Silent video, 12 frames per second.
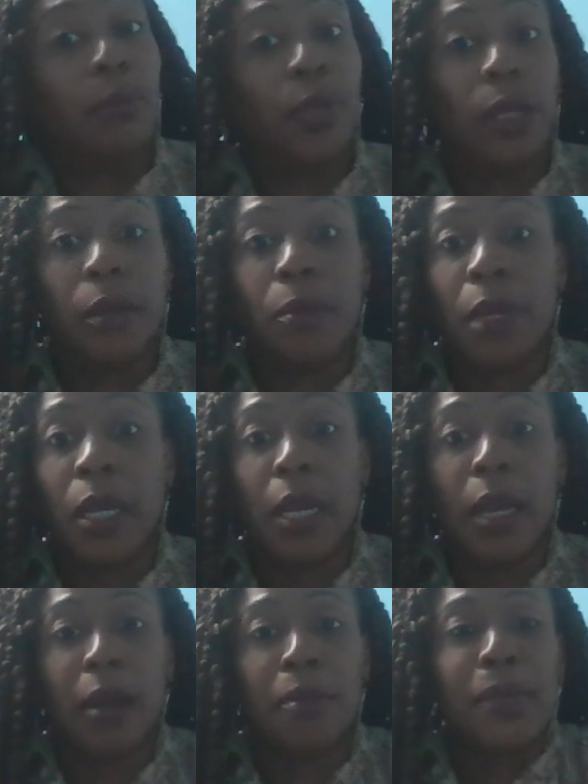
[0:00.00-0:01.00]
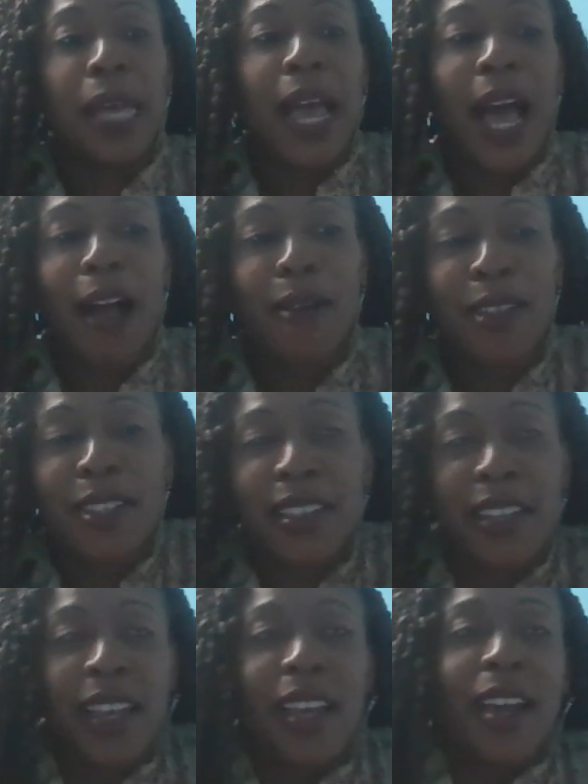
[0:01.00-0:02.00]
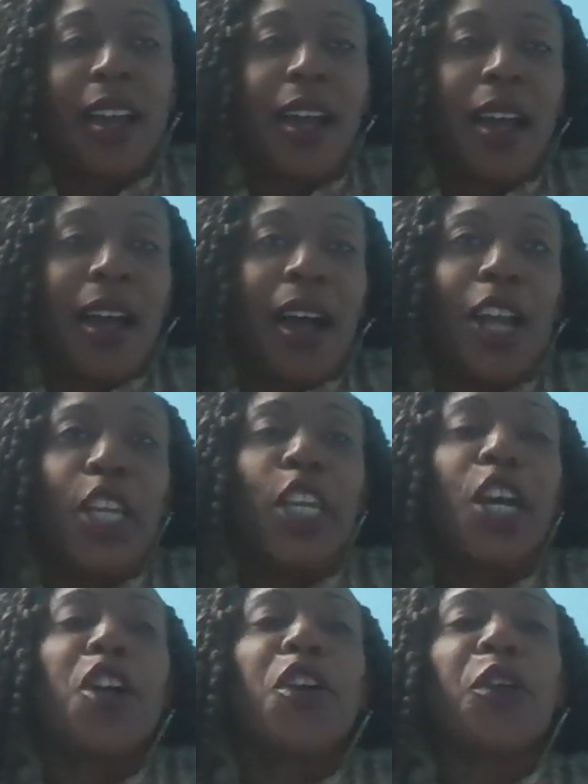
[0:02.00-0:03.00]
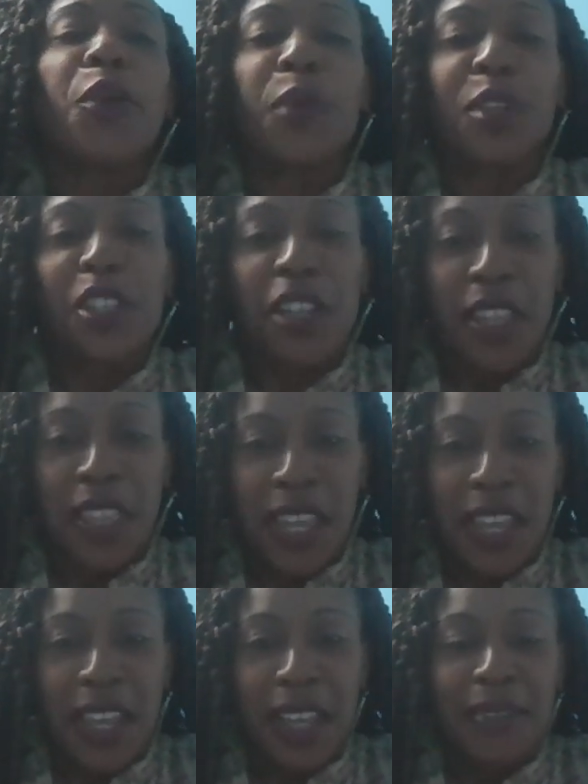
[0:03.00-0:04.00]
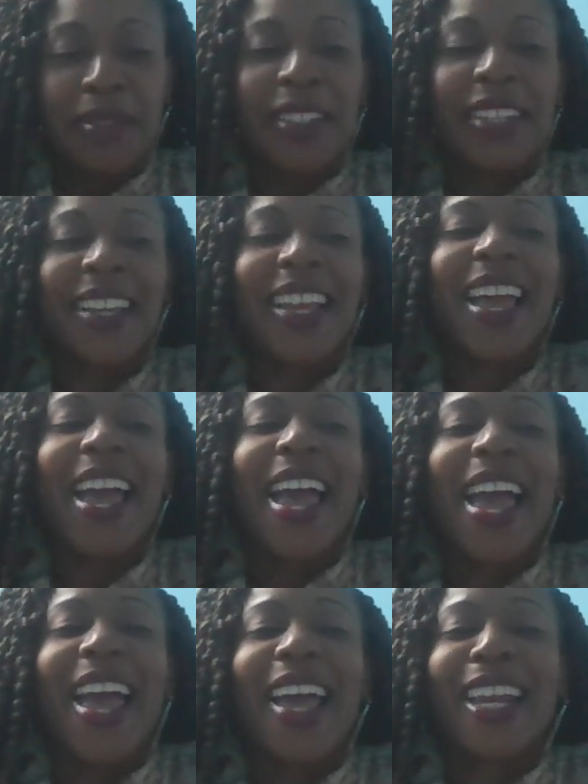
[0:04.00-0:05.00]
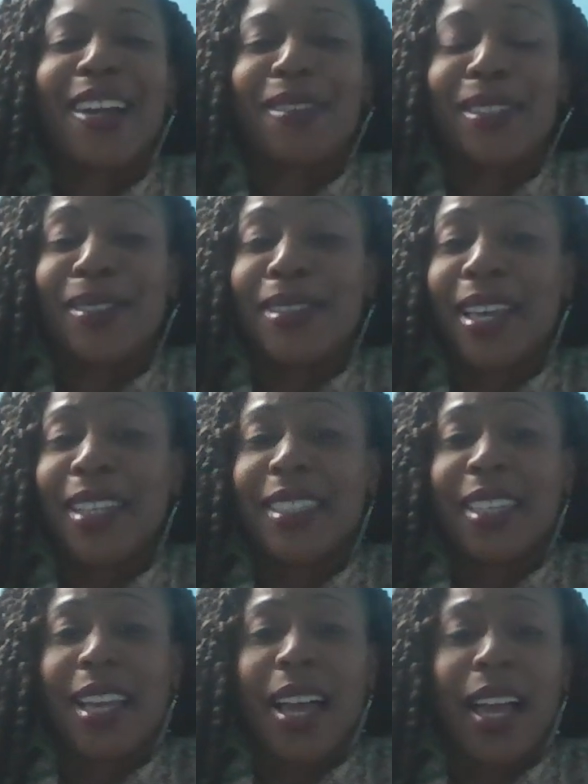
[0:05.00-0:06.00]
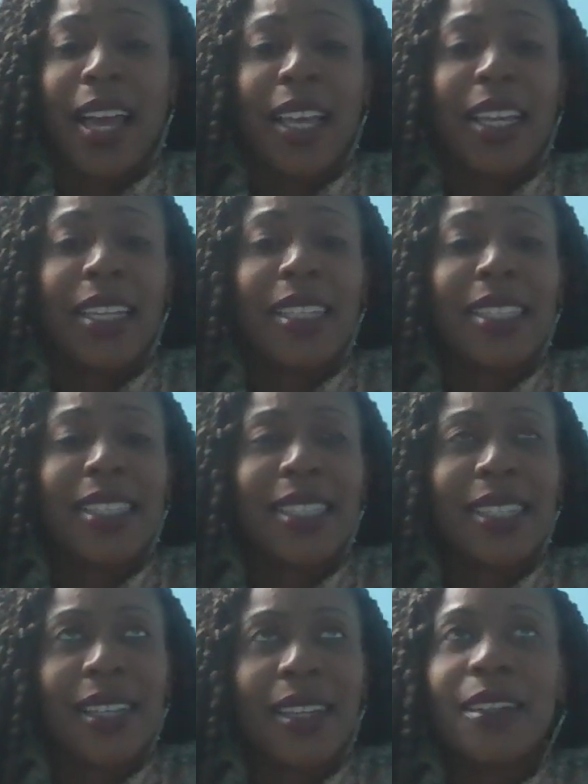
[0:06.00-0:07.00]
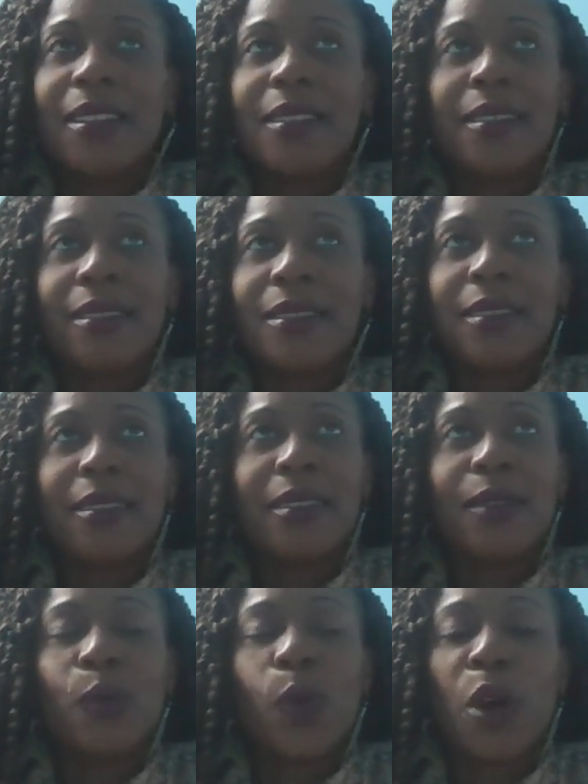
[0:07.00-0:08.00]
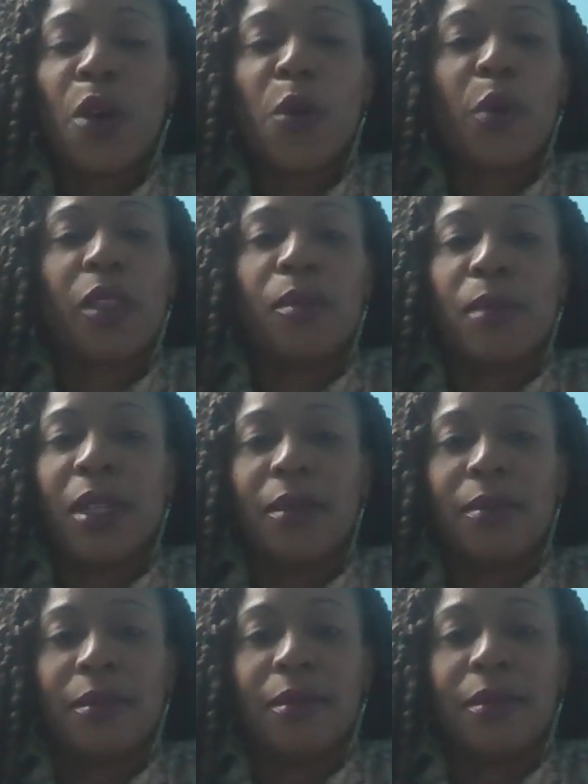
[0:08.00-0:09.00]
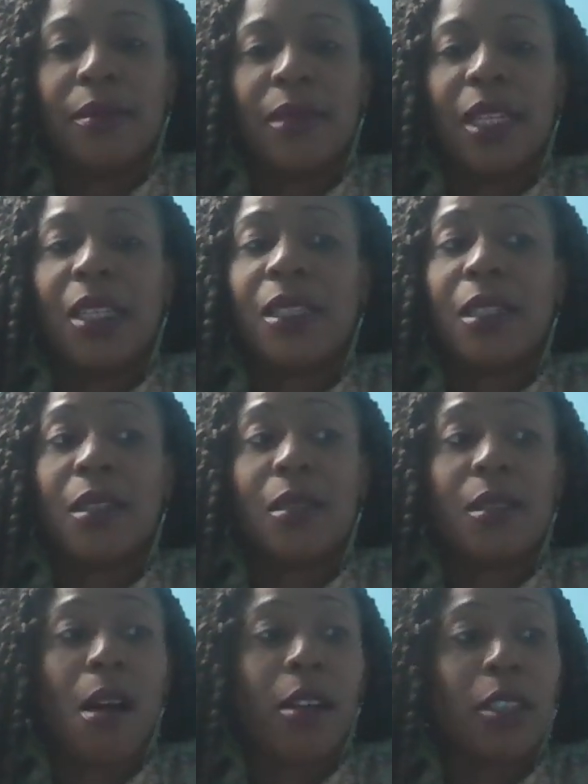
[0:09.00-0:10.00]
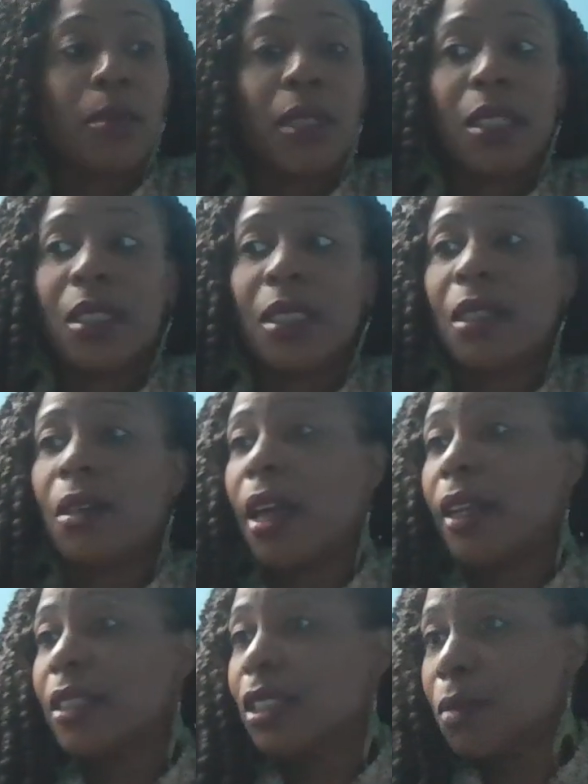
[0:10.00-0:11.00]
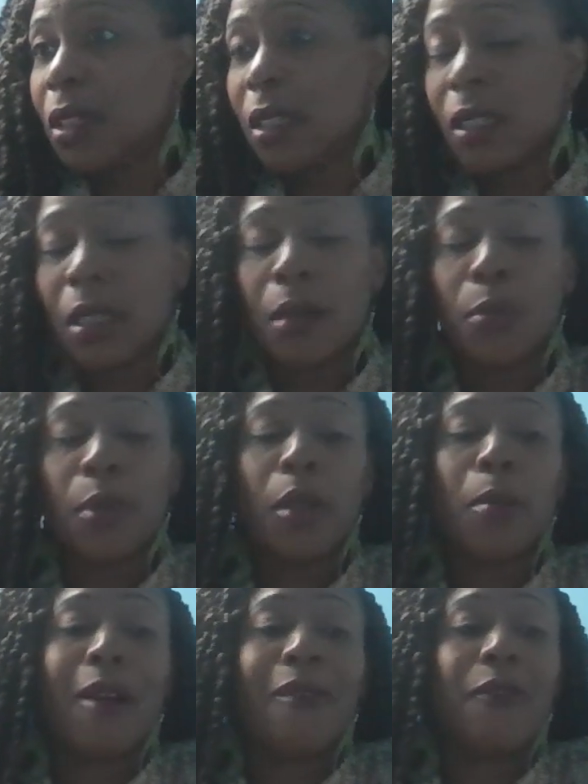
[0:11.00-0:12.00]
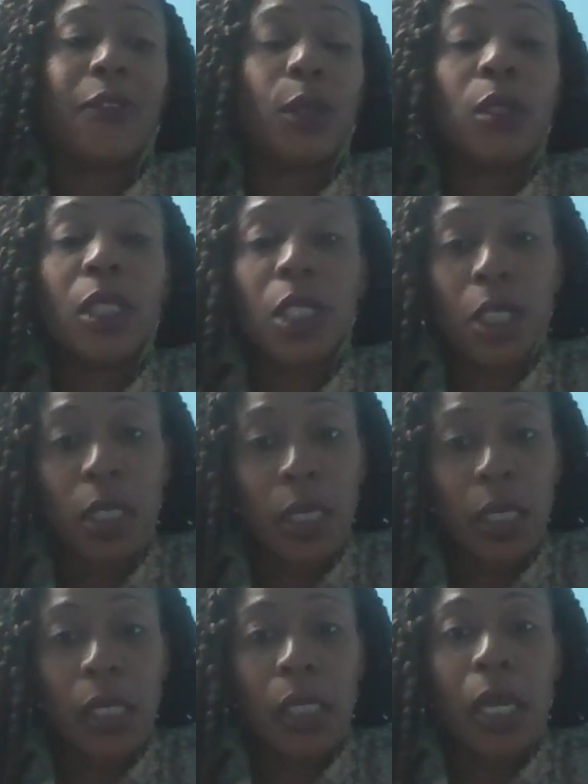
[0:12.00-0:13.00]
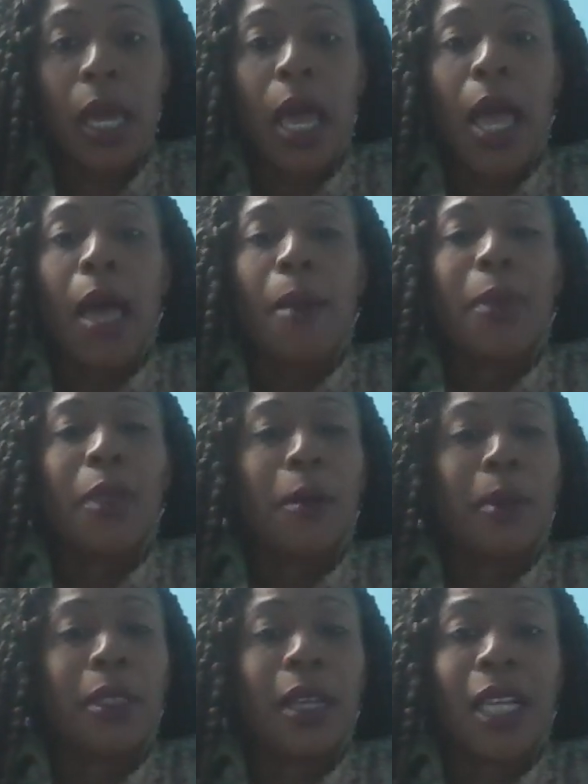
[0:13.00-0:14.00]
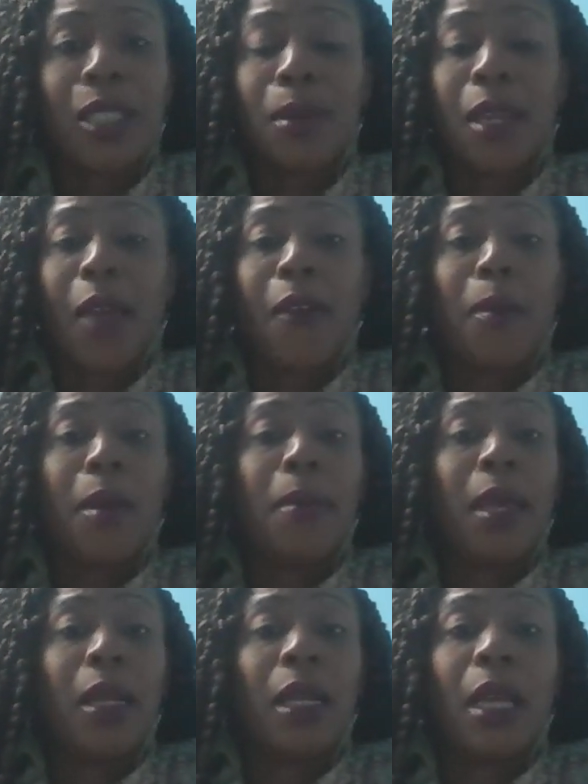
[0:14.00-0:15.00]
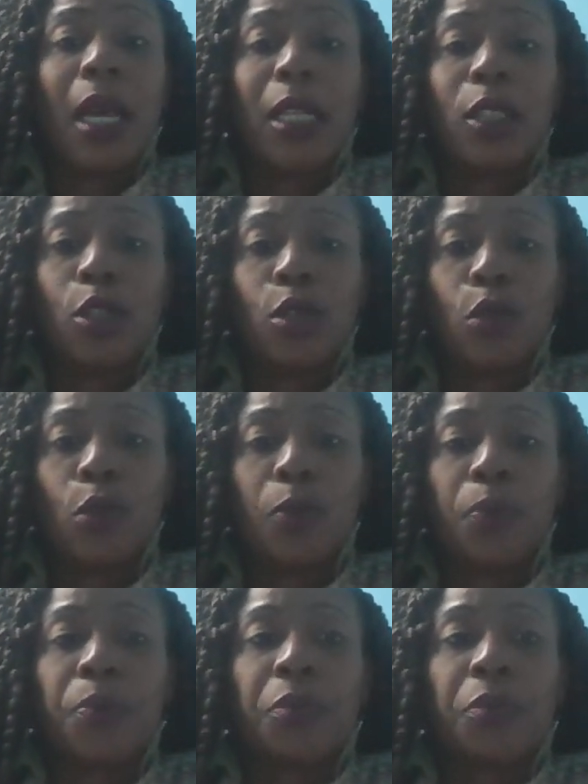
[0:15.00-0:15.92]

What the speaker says: Been there. I was a younger Christian then, and I would do that to God. And he still worked with me. He still talked to me. He still answered me. He still put my foolishness. There have been times in my life I've been mad at God too.